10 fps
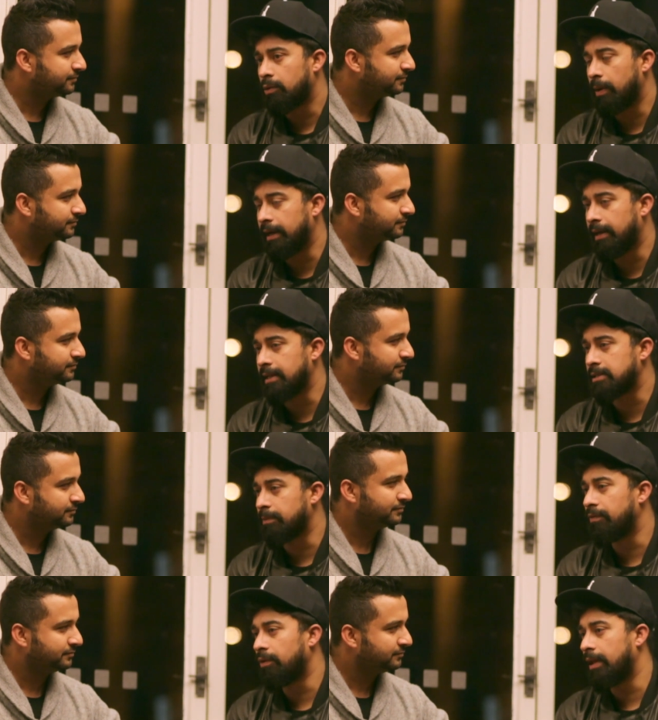Speaker 1: twenty days, and
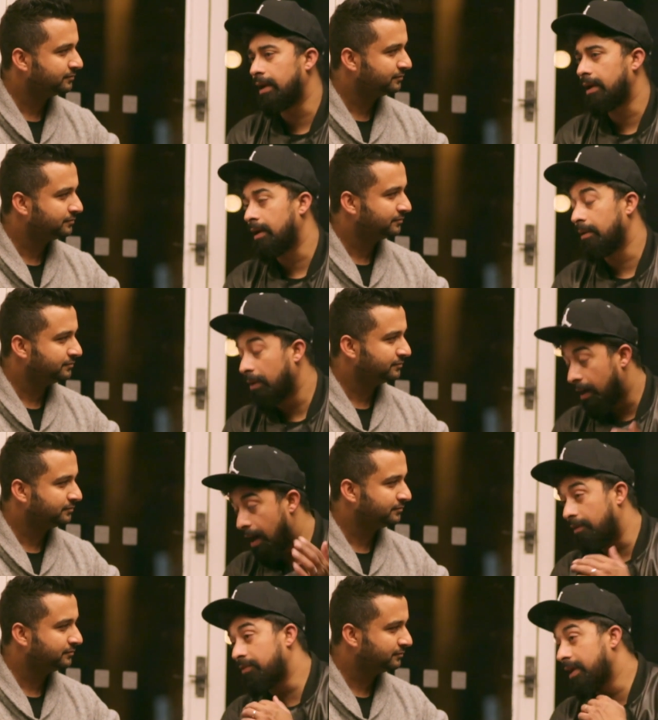before that, uh,
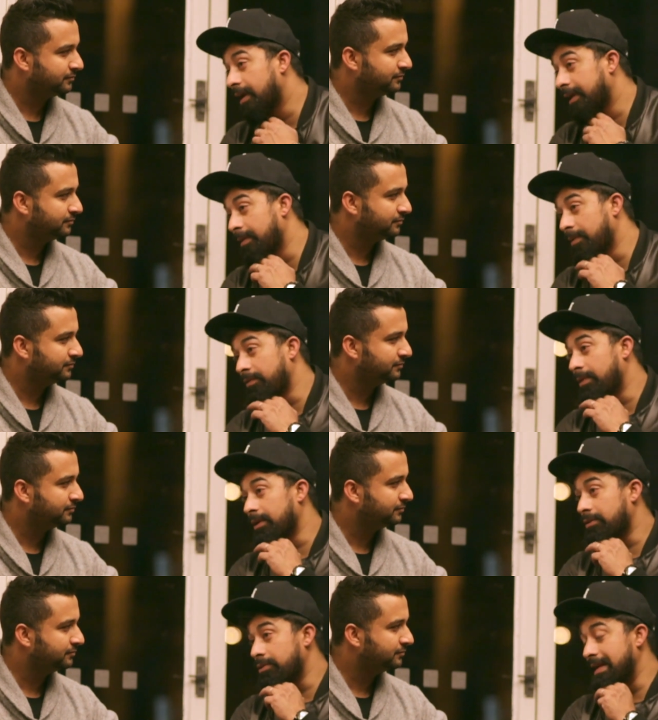after that I came here for
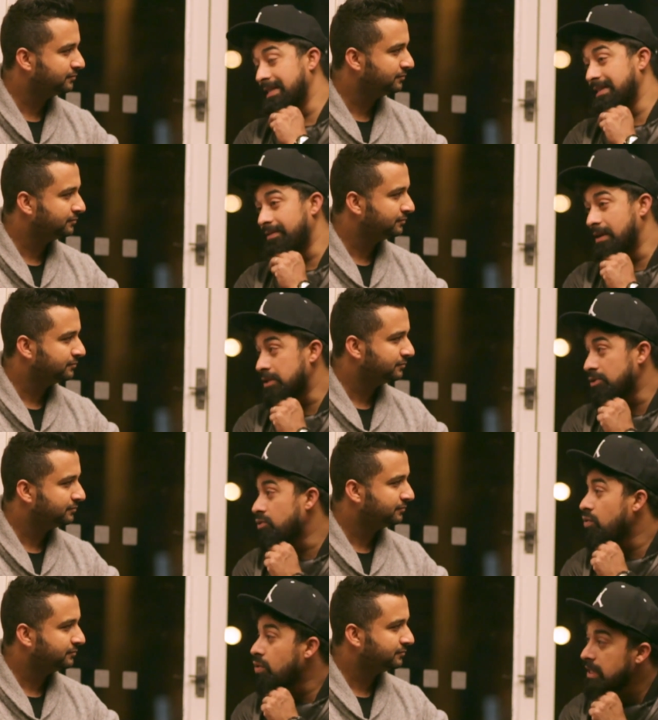about twenty-seven days on
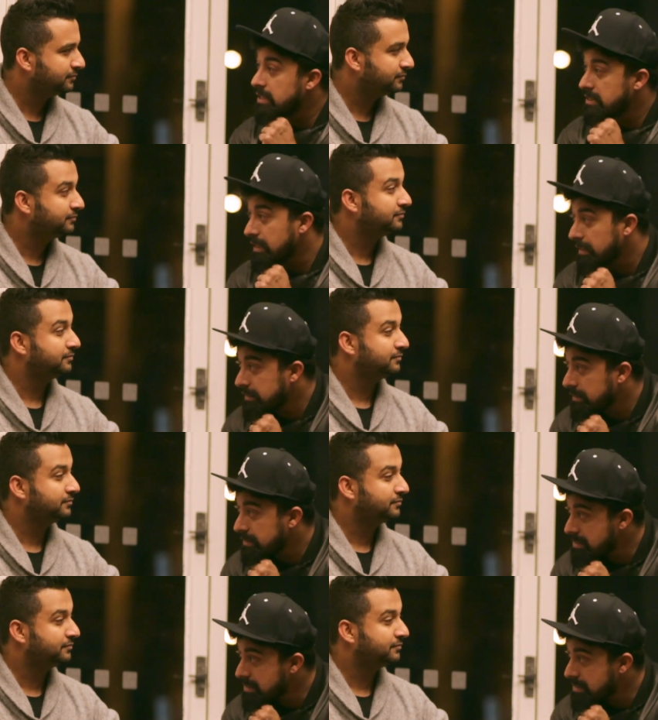Roadies six.